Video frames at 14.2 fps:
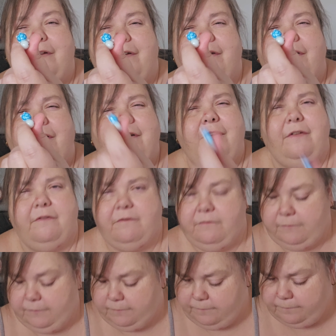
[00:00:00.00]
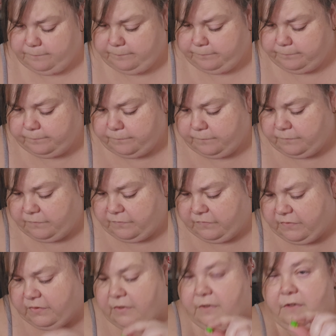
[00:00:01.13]

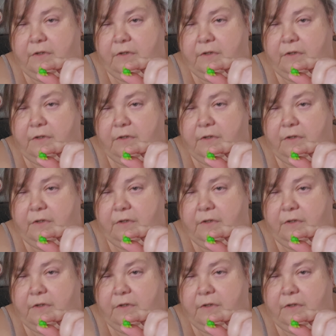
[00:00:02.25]
[no speech]